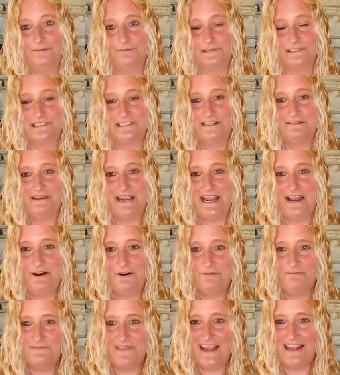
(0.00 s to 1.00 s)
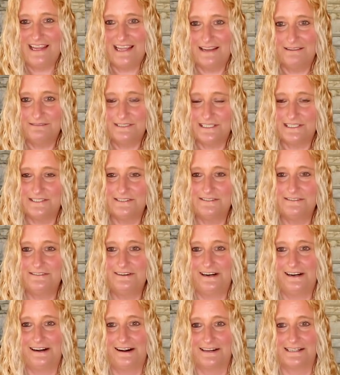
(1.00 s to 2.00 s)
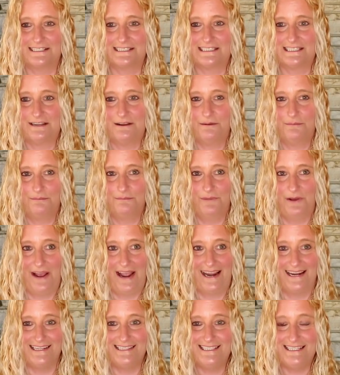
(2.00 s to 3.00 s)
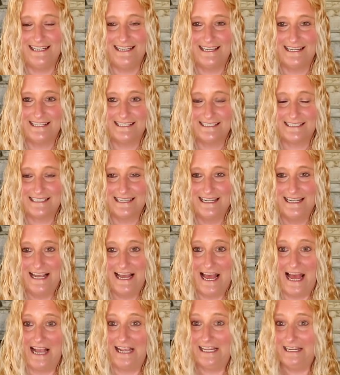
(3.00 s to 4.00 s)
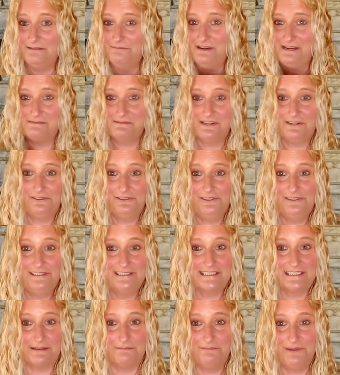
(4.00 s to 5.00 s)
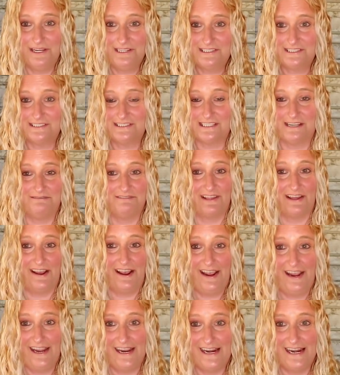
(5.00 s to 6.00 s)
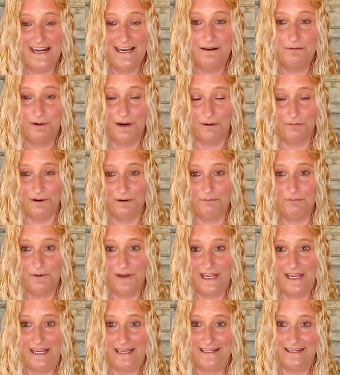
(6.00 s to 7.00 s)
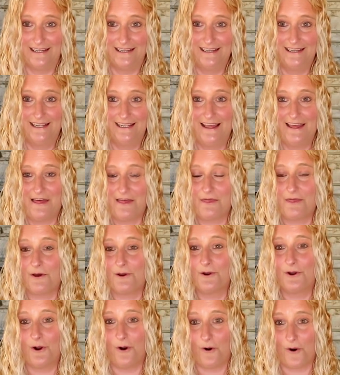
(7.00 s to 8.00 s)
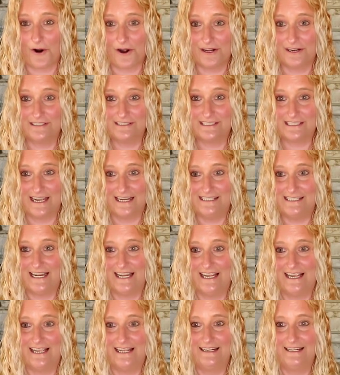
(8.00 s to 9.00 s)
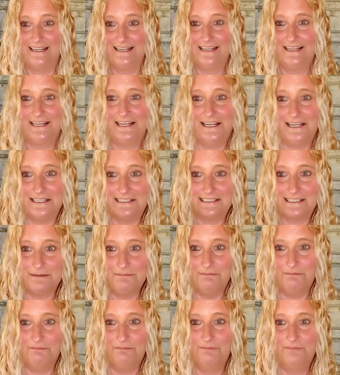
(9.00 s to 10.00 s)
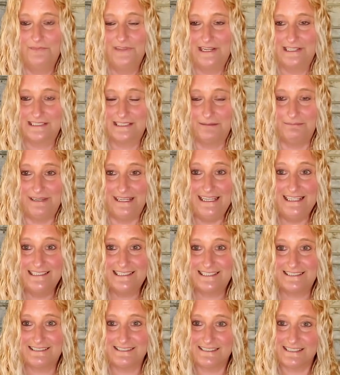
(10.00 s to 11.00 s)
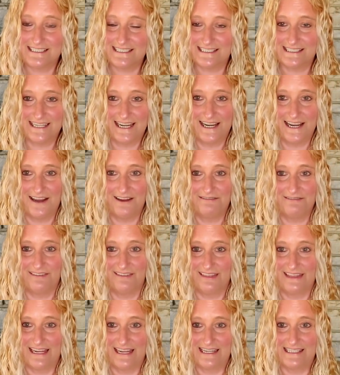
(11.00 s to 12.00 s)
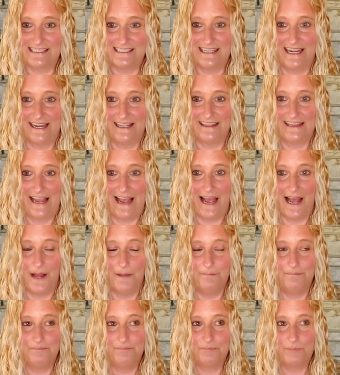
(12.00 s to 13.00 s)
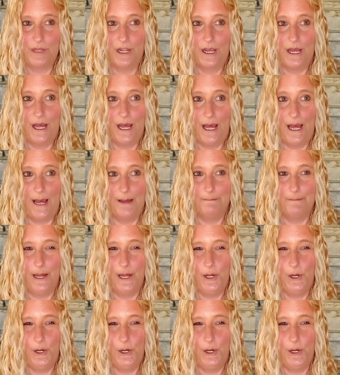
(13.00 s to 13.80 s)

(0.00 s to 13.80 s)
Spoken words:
So I hope that gives you some ideas. I'm going to be including some pictures of the hike, where we went, the gardens I did, some Easter stuff and things like that. I'm